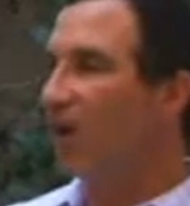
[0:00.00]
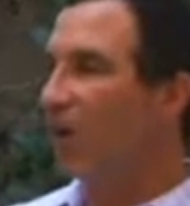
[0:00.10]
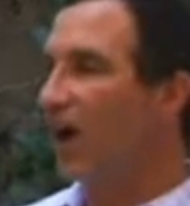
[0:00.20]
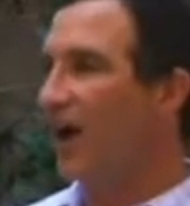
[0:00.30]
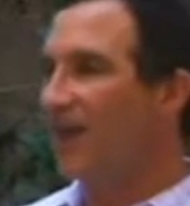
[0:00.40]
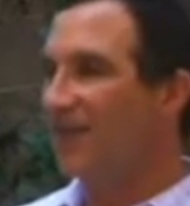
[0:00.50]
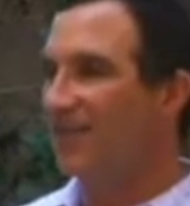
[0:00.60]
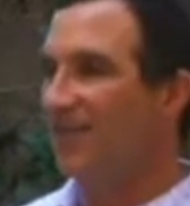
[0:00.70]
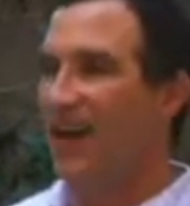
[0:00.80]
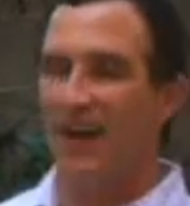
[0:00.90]
why
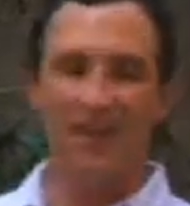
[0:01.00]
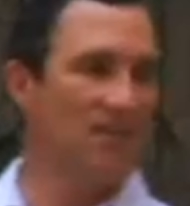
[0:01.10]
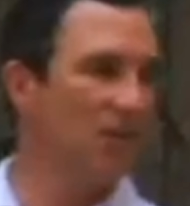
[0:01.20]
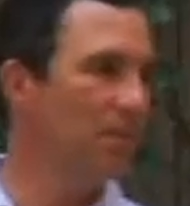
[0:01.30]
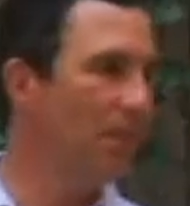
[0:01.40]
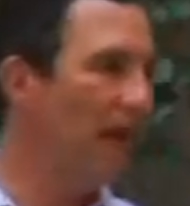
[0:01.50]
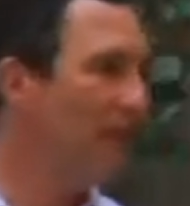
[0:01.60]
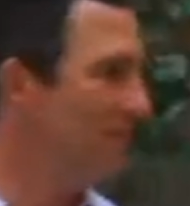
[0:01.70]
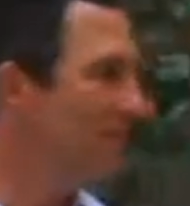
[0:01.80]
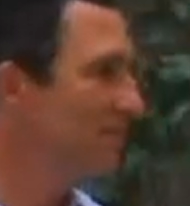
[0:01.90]
is lying so bad?
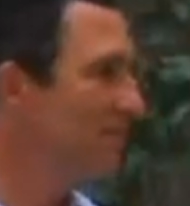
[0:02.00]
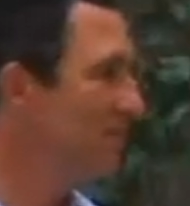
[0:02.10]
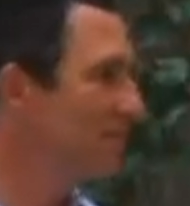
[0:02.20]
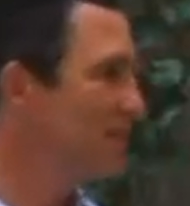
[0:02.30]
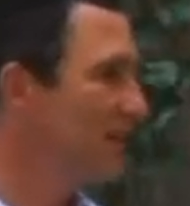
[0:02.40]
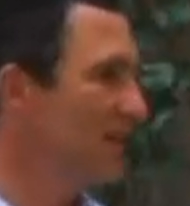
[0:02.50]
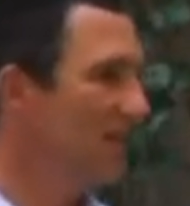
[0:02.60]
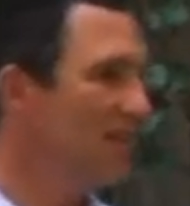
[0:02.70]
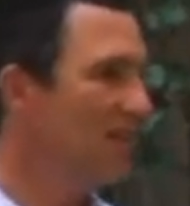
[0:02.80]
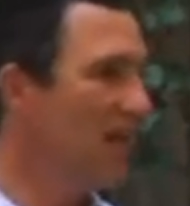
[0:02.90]

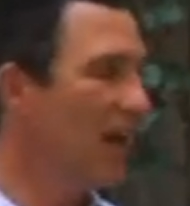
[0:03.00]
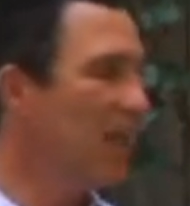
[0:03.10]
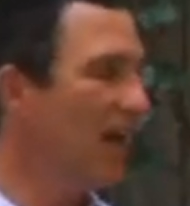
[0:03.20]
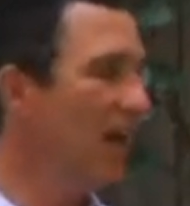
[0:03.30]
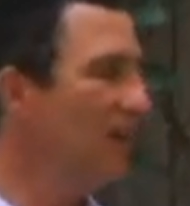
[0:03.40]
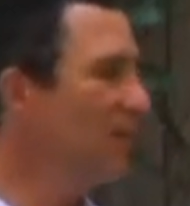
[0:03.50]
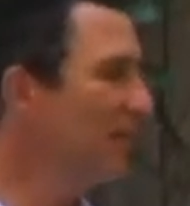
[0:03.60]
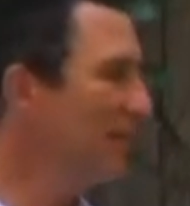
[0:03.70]
Is lying bad?